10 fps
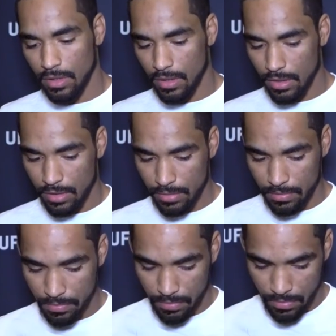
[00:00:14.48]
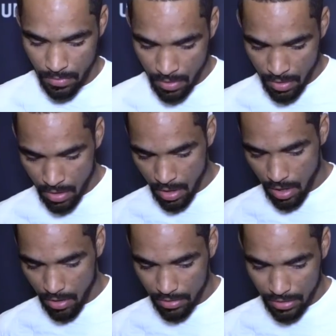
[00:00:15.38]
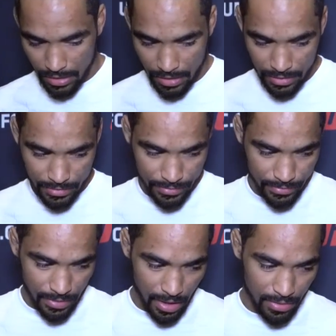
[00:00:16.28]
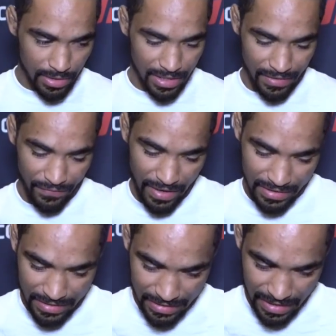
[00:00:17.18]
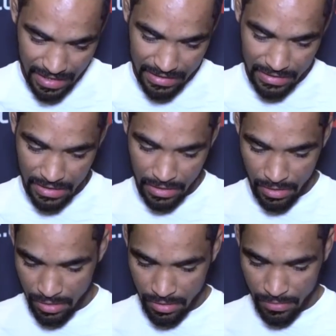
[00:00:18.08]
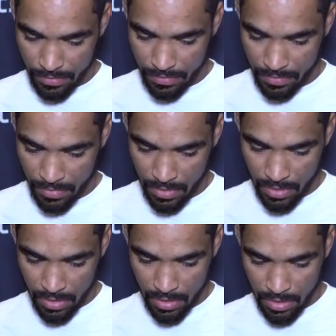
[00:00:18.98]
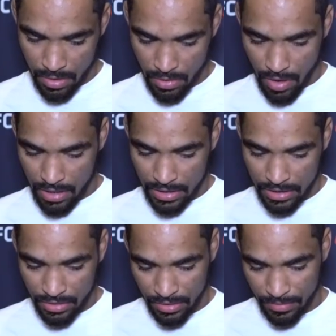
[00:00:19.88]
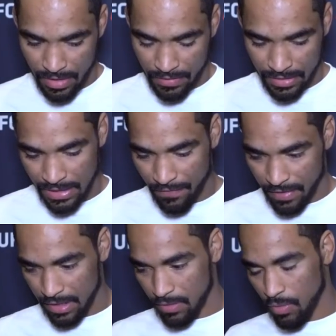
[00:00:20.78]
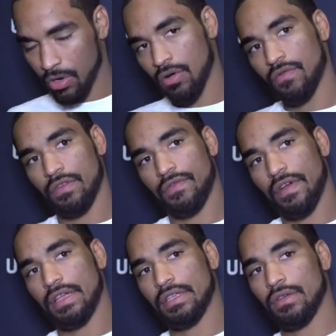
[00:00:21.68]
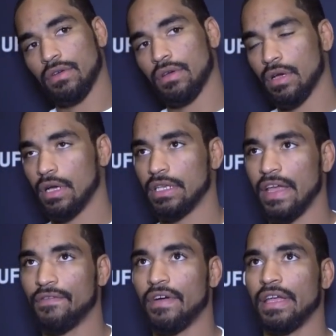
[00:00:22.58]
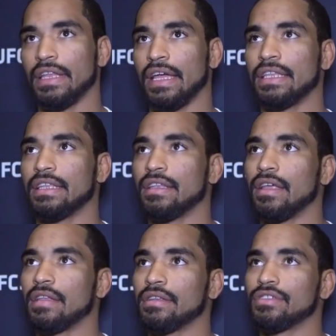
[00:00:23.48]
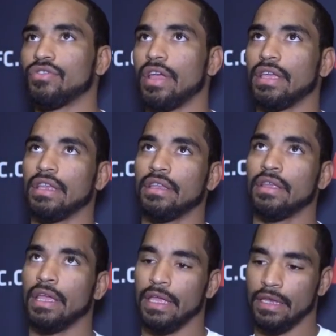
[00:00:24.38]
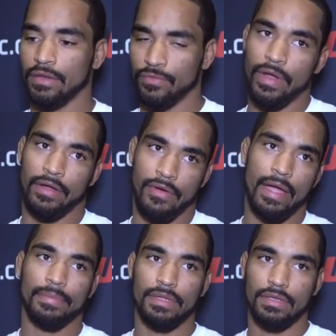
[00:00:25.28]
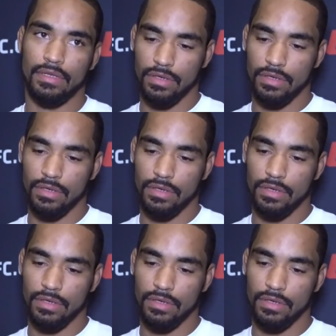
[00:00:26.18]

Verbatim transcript: Um, I don't think I don't think it affected anything. I just think um, you know, I did some th- stuff I need to work on for the fight. You know, uh, that fight I did a lot of striking and like, grappling.